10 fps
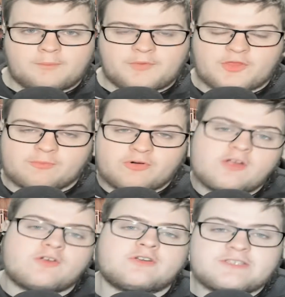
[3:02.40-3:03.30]
But the
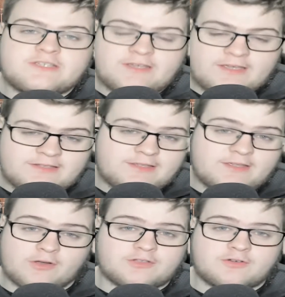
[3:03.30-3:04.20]
priority is
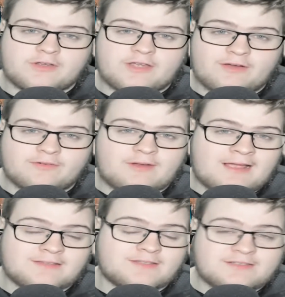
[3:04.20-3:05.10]
the ISA account
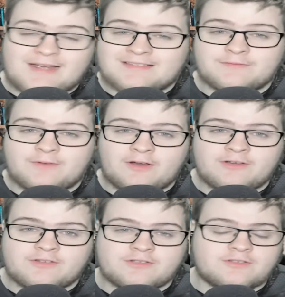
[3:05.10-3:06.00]
as the tax
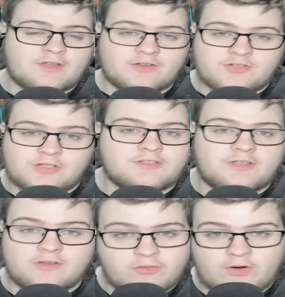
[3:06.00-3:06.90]
advantages are just
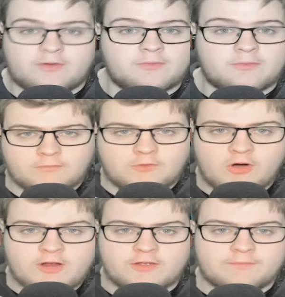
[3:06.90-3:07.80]
incredible.
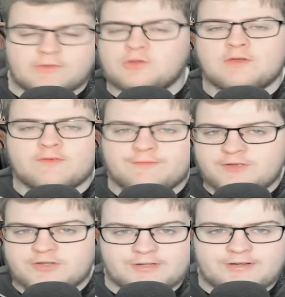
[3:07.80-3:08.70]
Great! You have
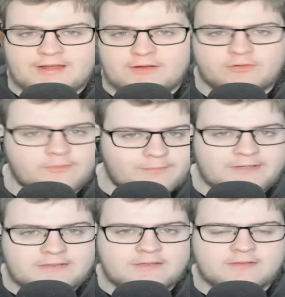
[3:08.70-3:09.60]
officially now
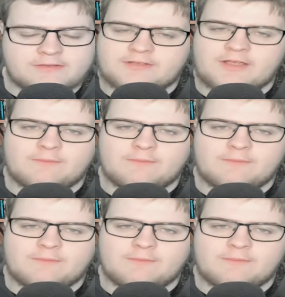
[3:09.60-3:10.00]
completed step